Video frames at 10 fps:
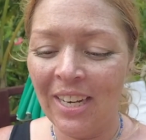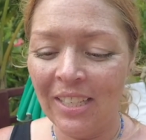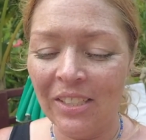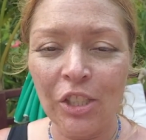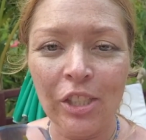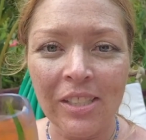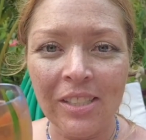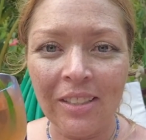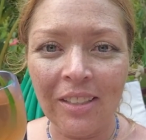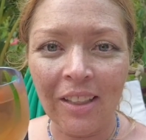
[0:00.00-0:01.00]
and it's just
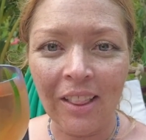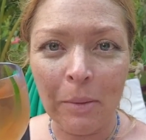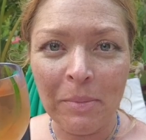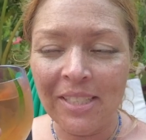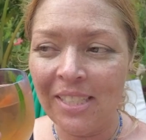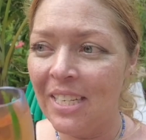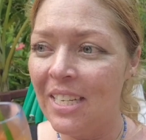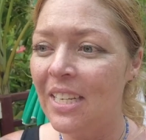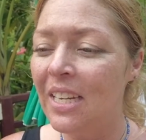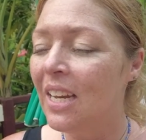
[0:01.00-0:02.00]
lemon
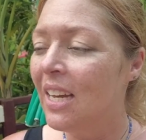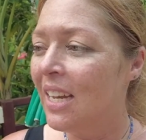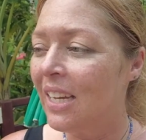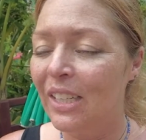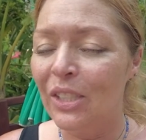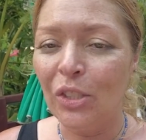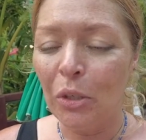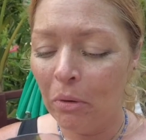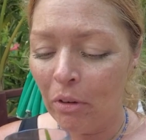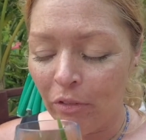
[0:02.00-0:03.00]
tea, and it's
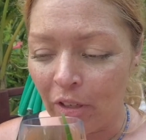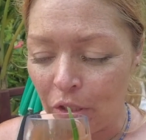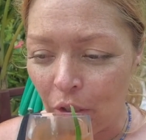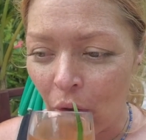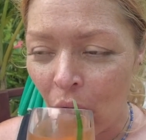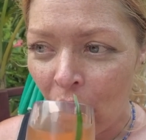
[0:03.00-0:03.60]
super refreshing.